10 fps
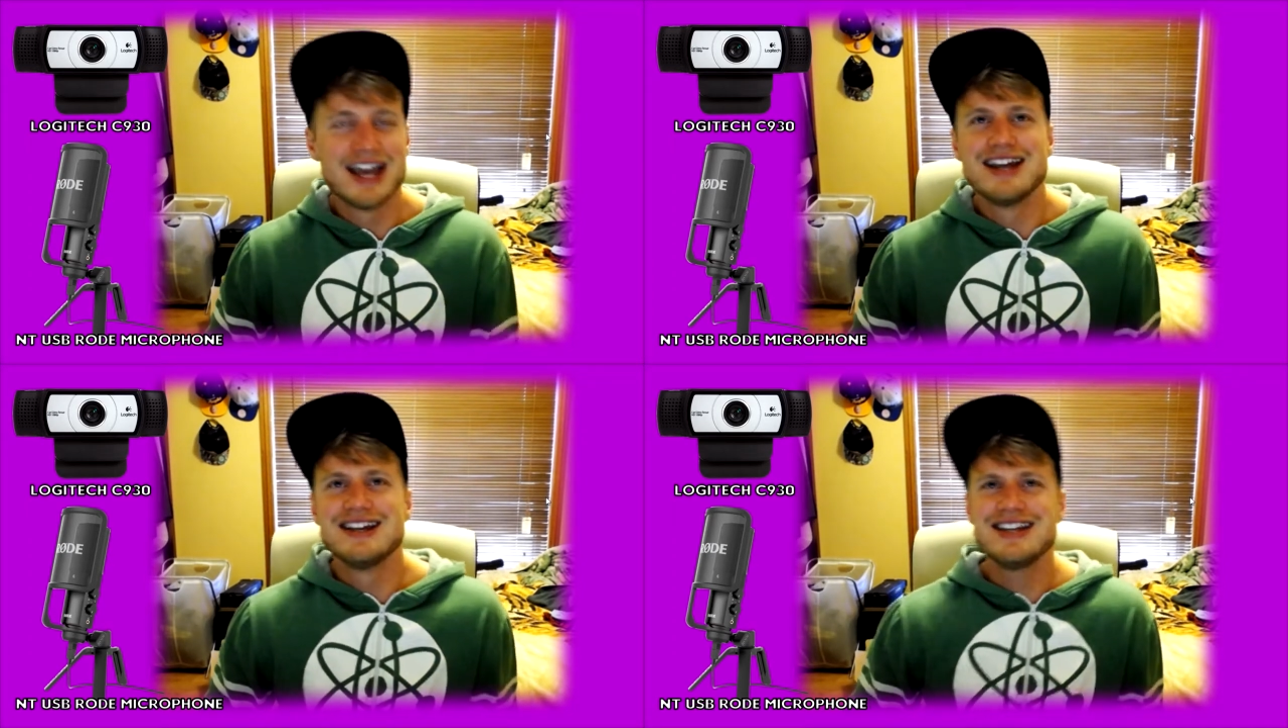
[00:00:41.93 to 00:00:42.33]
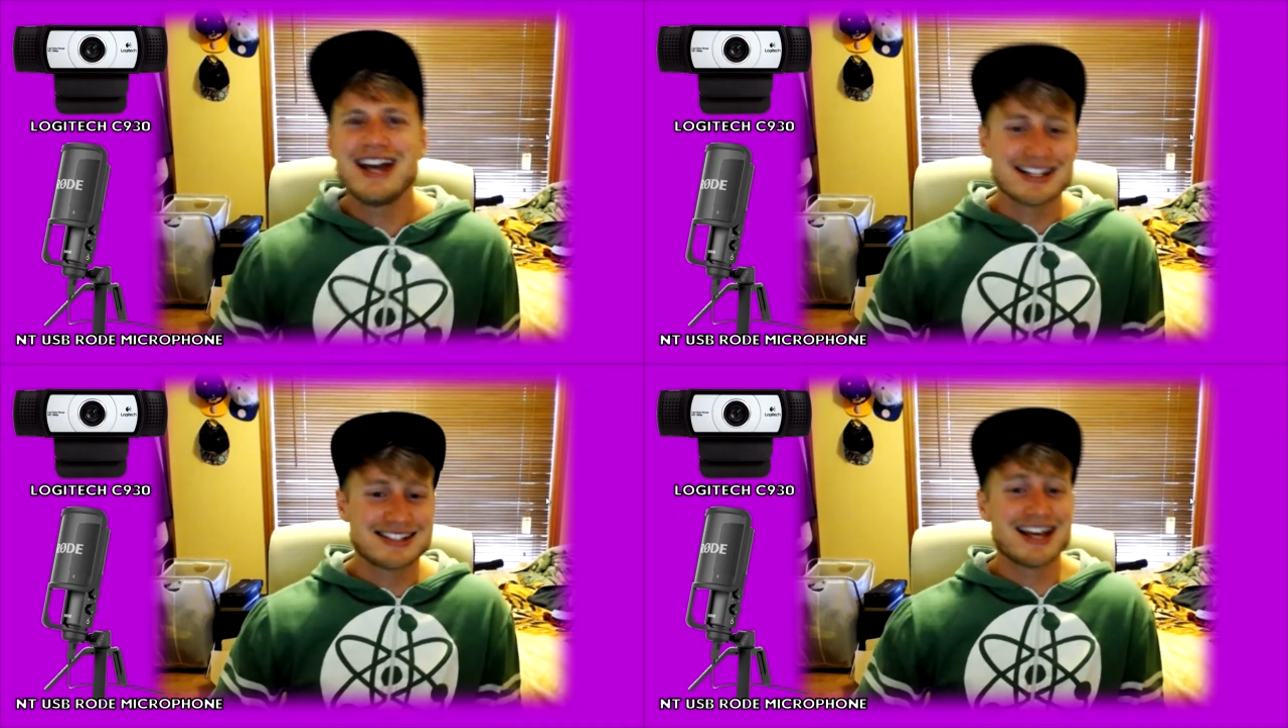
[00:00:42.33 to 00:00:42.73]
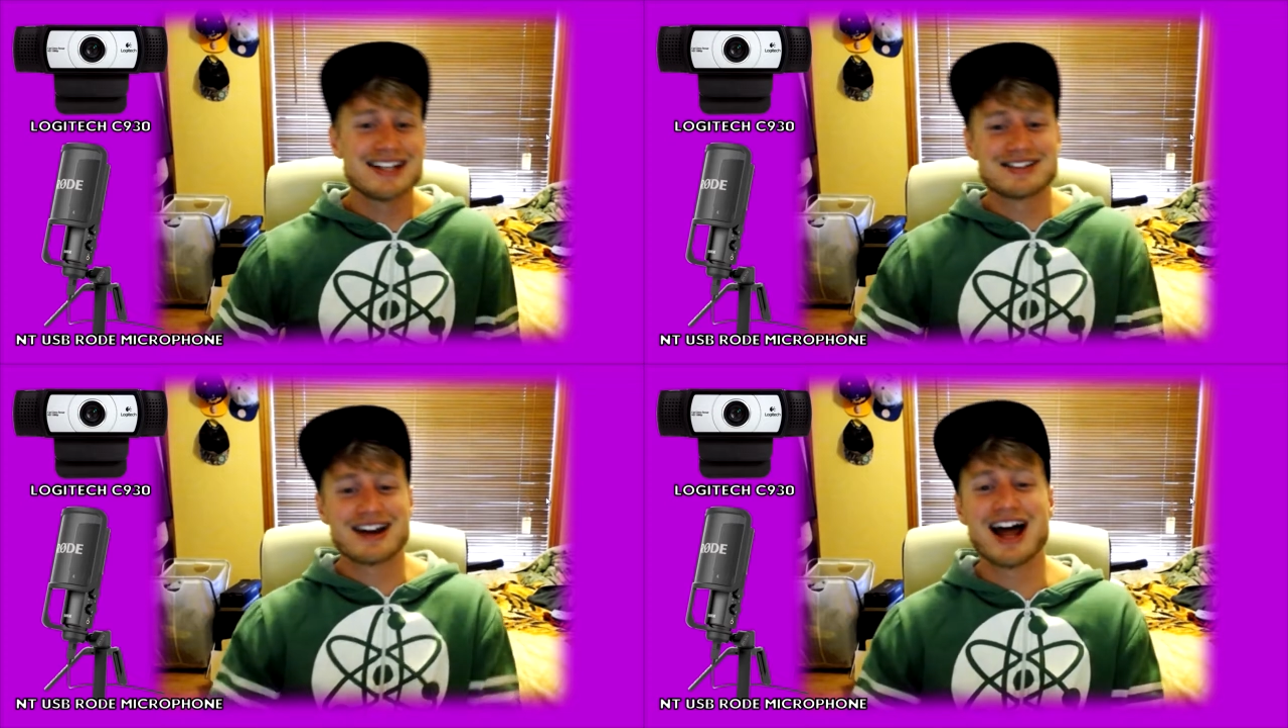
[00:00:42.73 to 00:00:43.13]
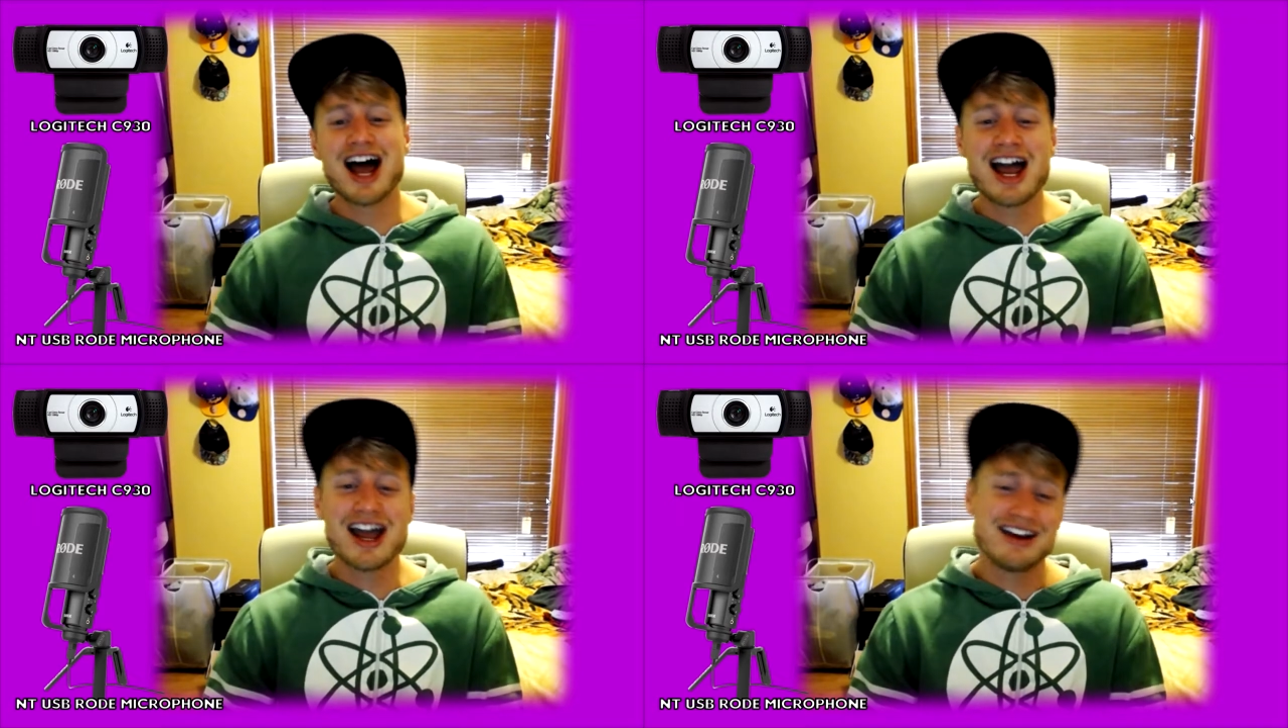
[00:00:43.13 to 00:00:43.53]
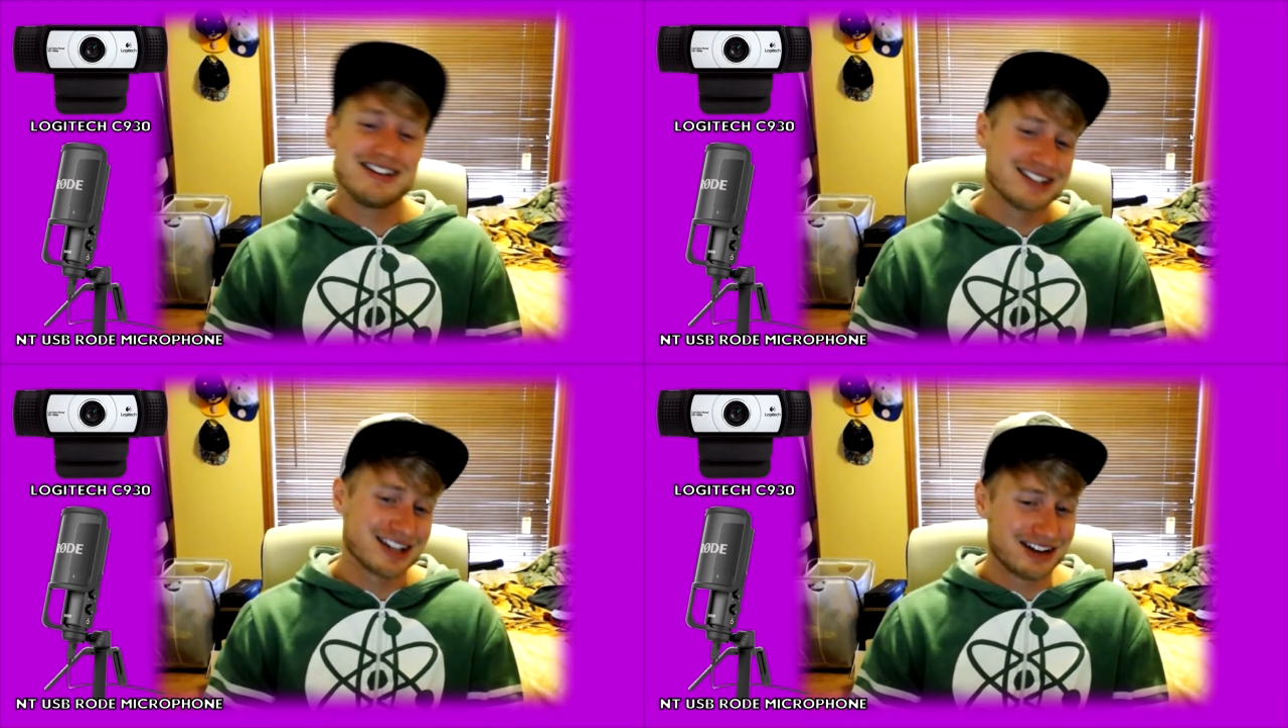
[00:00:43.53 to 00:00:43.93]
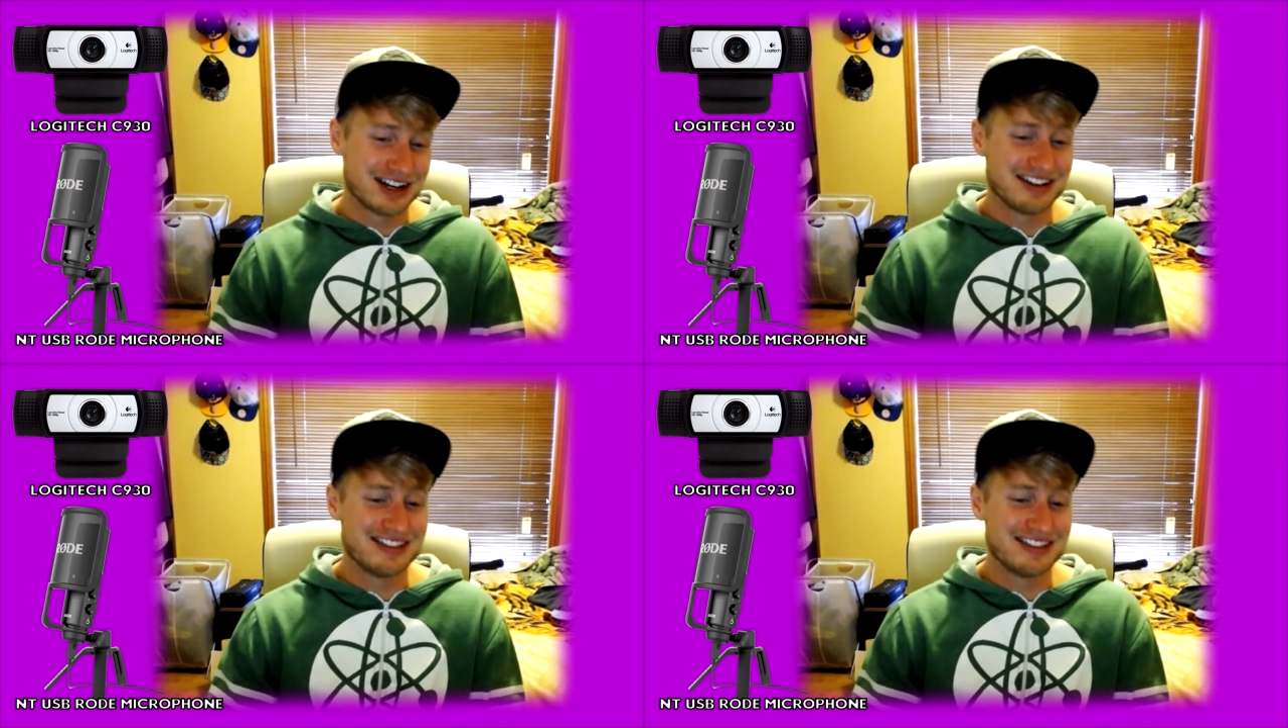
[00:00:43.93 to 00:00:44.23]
Yes, that's right. I as it going on.